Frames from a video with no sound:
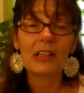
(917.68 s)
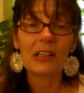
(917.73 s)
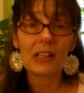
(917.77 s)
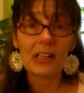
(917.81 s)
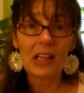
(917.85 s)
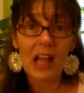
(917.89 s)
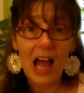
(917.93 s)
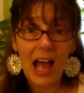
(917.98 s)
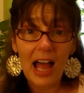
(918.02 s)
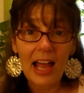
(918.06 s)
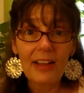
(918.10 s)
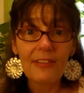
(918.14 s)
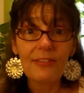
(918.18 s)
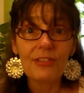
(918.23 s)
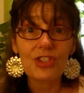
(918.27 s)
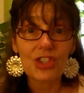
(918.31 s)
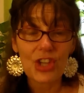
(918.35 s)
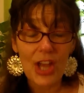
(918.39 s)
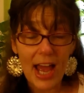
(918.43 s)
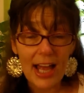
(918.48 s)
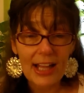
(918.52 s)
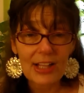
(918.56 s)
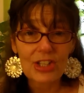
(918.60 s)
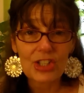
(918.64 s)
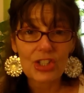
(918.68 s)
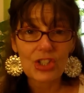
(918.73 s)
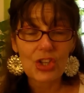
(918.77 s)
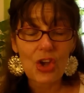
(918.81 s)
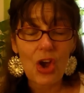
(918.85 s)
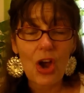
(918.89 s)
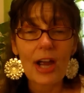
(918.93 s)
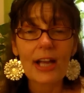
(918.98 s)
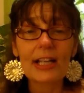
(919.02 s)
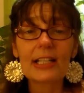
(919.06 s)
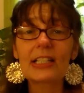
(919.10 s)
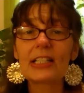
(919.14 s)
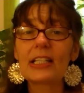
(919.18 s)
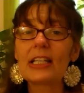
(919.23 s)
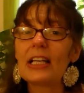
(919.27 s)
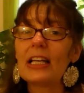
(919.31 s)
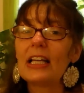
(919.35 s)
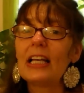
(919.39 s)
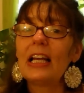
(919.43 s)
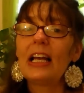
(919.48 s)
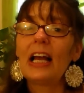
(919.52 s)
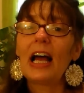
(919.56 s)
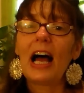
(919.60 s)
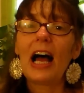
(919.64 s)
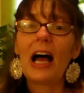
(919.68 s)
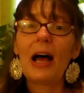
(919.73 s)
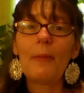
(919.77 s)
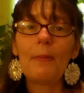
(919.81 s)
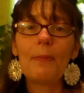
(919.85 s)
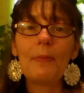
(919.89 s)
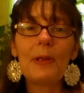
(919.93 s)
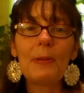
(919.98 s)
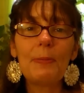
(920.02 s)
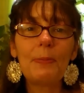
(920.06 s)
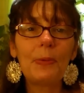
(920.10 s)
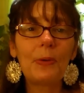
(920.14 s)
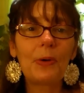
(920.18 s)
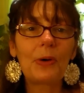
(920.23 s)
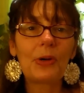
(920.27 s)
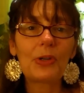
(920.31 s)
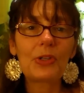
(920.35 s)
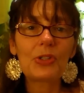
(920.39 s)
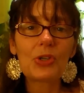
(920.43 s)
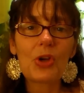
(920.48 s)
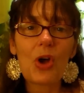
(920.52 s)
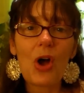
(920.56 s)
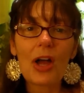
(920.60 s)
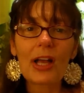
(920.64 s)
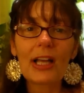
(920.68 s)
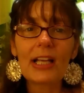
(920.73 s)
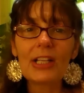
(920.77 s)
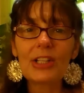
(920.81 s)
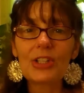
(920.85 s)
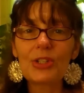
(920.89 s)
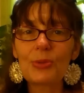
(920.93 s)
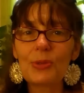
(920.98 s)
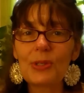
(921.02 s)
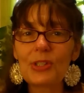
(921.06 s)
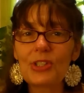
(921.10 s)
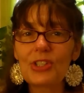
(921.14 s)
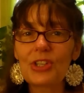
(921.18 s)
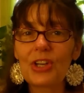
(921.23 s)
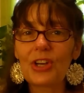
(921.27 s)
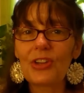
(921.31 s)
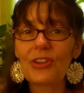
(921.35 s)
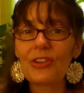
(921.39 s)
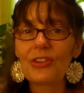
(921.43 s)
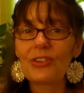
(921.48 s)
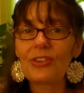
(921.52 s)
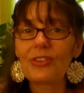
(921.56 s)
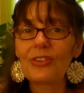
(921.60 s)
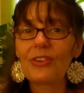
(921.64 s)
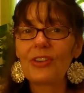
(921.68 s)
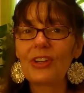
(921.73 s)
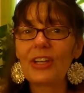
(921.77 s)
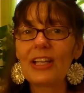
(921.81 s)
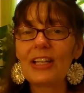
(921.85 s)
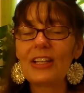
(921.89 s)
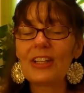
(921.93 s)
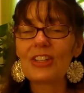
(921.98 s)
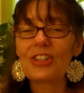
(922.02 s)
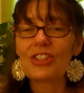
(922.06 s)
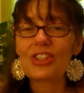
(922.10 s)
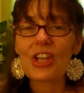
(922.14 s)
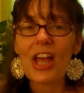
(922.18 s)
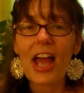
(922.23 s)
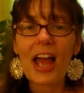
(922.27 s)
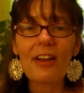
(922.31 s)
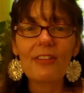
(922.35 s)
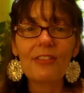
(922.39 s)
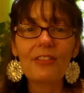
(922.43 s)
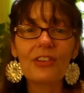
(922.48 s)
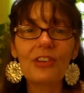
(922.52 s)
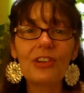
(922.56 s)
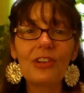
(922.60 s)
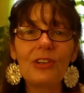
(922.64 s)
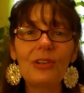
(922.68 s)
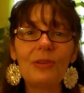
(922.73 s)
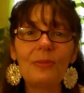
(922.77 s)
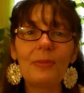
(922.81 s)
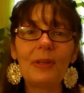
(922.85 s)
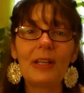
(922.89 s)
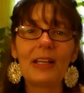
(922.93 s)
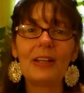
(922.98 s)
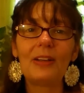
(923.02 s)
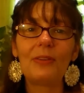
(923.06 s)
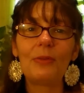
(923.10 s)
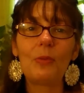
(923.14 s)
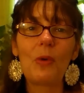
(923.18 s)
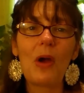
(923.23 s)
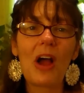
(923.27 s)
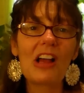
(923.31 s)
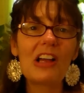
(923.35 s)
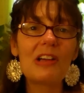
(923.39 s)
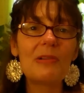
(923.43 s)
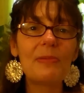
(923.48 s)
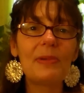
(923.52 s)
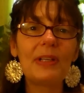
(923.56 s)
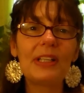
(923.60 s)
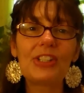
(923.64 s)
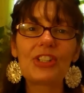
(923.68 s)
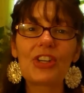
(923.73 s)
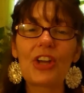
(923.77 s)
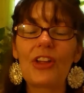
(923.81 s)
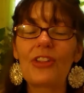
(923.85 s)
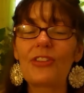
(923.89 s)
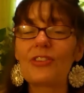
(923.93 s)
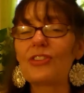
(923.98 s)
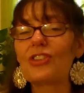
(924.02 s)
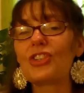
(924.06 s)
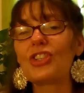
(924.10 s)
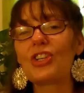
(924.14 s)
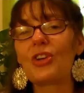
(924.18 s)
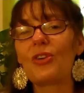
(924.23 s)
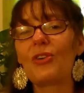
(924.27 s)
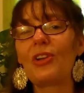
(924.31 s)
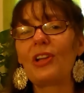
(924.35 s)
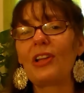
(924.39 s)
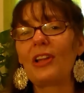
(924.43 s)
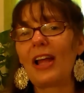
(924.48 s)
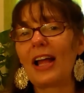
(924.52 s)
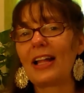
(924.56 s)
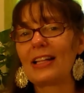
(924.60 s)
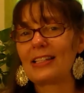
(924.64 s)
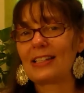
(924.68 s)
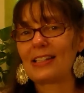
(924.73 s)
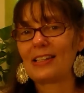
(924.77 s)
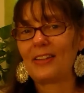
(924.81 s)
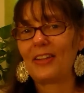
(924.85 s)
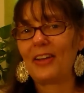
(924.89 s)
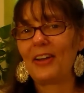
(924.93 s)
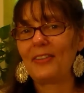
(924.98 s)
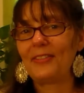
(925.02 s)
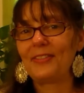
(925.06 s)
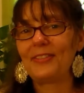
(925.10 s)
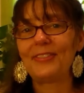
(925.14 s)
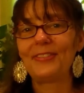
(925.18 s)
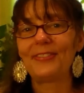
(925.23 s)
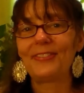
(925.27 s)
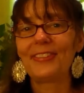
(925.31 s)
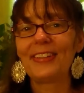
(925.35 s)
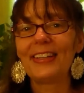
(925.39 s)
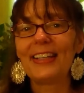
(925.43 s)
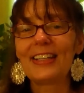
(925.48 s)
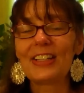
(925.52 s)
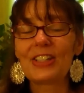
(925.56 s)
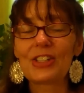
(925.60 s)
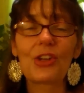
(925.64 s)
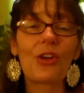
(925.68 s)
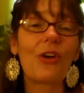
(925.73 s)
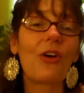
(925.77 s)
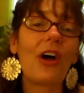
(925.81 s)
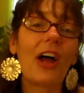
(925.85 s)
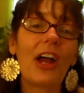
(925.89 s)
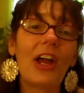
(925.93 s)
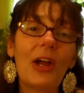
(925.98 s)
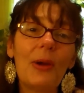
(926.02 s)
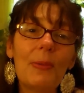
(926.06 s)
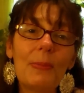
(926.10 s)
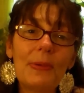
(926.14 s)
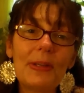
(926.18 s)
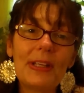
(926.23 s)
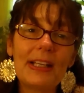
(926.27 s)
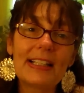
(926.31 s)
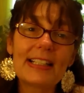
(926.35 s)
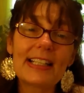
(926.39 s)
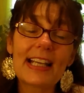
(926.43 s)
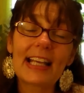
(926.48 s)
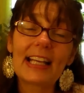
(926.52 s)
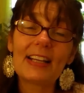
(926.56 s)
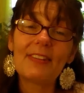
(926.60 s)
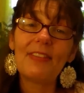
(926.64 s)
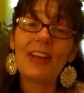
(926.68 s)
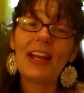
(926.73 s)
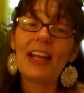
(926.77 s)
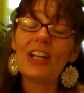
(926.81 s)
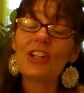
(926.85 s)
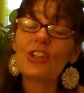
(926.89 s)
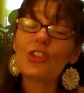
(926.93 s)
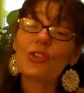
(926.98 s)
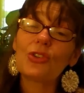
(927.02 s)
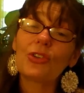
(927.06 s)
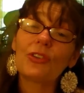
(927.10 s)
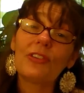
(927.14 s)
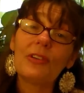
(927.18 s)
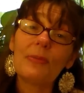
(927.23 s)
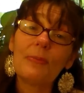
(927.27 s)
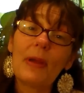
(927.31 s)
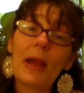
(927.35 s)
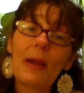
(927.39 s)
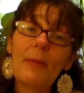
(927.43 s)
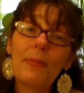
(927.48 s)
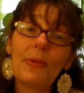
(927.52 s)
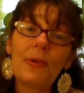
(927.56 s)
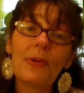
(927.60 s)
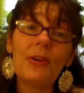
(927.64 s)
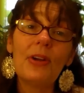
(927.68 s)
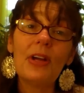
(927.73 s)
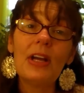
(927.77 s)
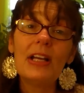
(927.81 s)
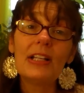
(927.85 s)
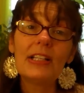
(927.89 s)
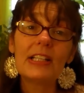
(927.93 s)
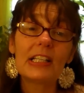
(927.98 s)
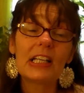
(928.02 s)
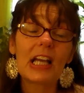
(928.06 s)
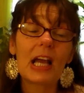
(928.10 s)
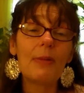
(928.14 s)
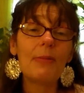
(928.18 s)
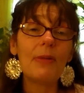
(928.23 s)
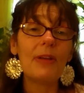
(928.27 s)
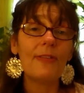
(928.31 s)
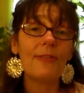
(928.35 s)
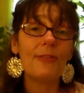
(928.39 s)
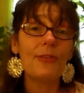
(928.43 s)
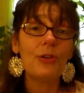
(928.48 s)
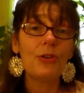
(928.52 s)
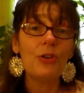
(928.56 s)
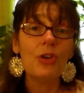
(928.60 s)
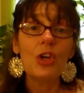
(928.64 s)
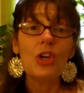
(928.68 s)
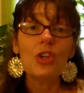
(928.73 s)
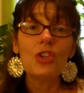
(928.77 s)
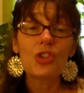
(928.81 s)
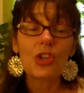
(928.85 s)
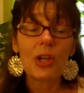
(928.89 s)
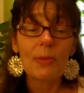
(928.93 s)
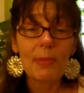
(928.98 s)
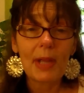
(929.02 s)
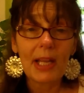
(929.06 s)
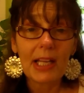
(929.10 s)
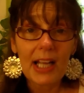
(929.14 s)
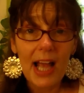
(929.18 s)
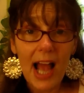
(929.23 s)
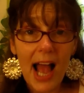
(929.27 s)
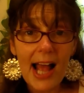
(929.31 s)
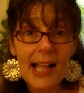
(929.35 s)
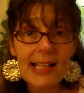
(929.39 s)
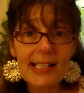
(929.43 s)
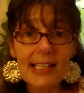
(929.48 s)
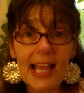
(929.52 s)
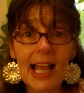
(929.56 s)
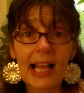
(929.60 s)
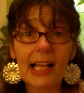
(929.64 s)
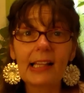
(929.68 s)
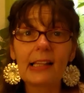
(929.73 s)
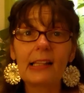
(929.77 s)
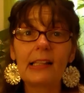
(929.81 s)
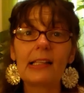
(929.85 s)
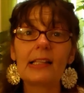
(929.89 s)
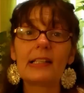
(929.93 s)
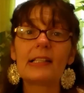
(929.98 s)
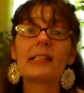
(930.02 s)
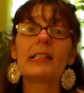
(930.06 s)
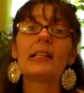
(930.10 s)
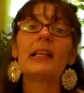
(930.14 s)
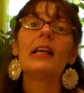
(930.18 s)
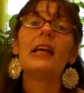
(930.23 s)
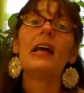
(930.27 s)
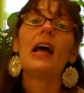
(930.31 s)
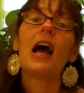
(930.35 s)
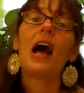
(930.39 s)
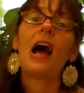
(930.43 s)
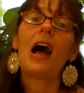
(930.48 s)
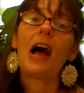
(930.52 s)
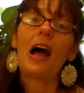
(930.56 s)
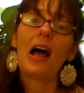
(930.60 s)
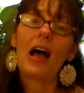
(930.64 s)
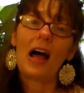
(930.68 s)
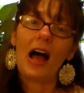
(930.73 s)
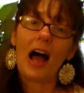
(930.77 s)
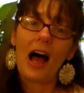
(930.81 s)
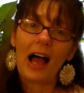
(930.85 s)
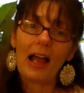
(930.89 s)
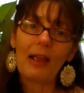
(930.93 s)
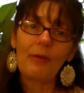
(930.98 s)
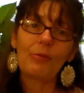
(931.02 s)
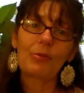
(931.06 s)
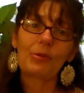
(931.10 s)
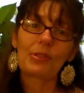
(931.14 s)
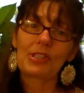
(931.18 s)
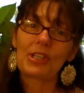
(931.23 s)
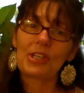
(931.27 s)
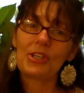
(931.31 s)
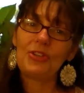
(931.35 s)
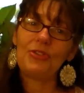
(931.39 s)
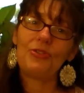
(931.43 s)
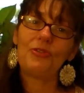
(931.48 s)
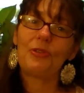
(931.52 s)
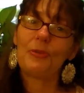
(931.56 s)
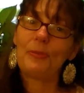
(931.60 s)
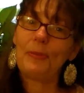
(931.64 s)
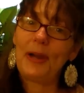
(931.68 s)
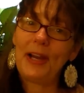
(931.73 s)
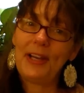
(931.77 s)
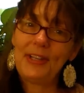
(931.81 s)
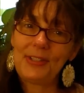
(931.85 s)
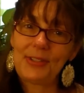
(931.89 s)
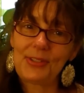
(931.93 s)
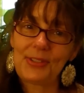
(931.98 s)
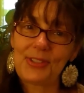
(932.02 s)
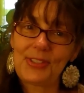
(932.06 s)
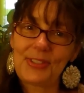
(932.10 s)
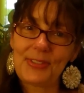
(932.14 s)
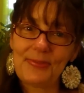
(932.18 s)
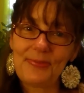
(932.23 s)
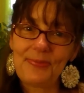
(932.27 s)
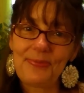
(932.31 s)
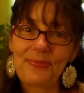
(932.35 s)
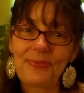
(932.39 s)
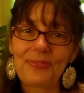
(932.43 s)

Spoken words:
live chat starts, people are talking to each other in the chat room and welcoming each other and showing lots of love. So I hope you can take advantage, or remember to come. If you join my contact list, I will send you reminders.